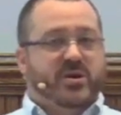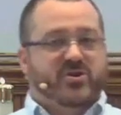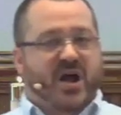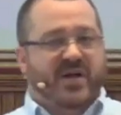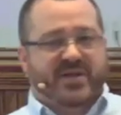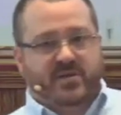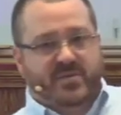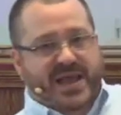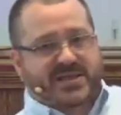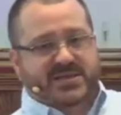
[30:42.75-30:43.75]
Drive down to
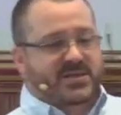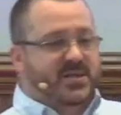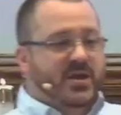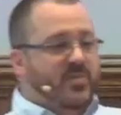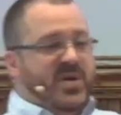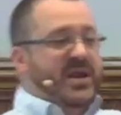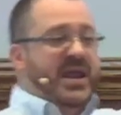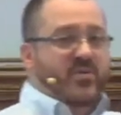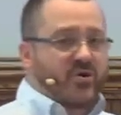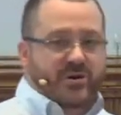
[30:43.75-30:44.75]
Manassas and pick a
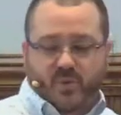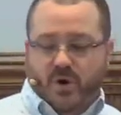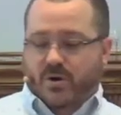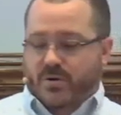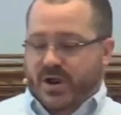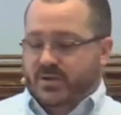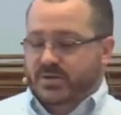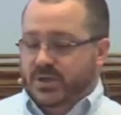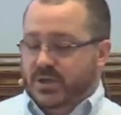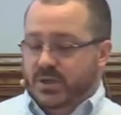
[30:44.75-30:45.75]
neighborhood and walk around.
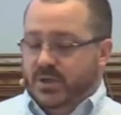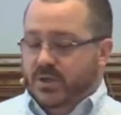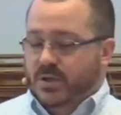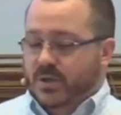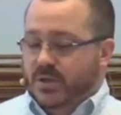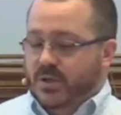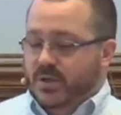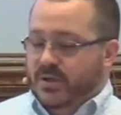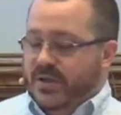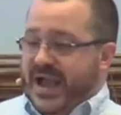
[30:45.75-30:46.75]

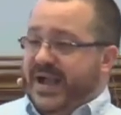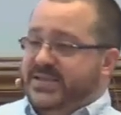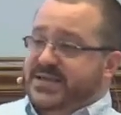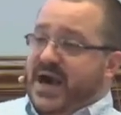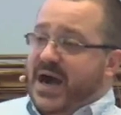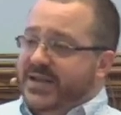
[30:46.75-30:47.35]
Ask God to